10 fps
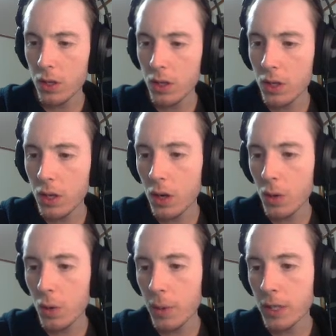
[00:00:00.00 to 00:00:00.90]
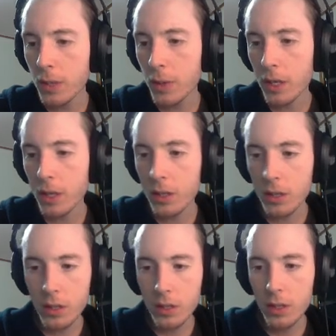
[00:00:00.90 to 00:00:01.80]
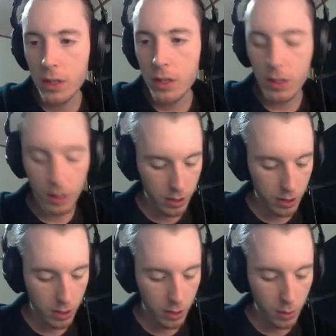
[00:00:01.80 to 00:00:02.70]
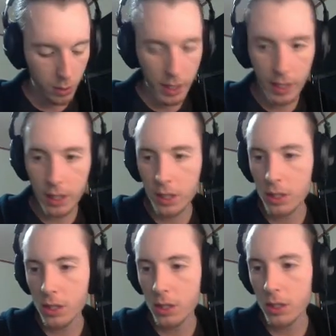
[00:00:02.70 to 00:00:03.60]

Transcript: No, what am I doing? It's 2x